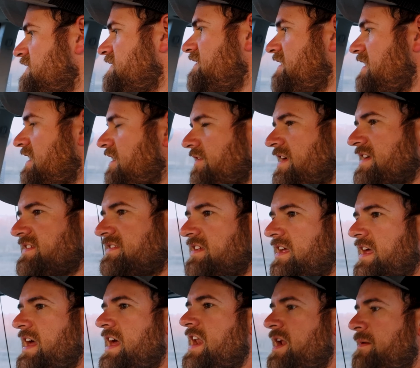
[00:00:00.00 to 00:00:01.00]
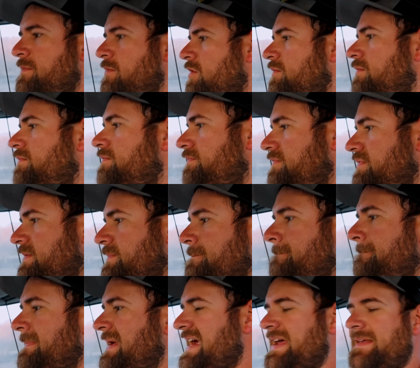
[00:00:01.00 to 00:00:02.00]
It's an interesting animal.
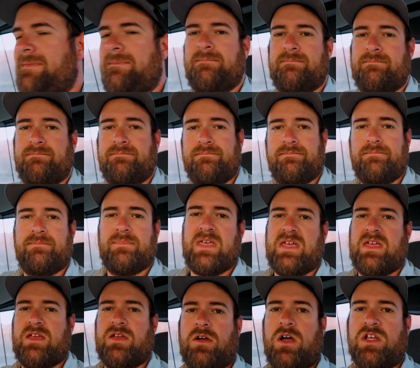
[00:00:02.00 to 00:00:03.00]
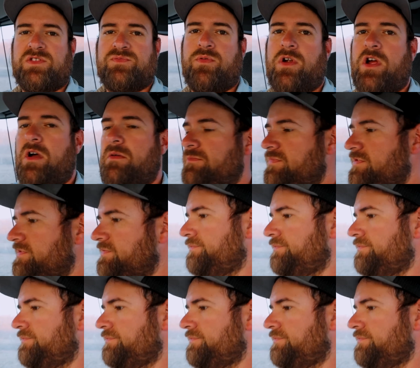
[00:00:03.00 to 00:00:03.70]
Man, they can cause problems.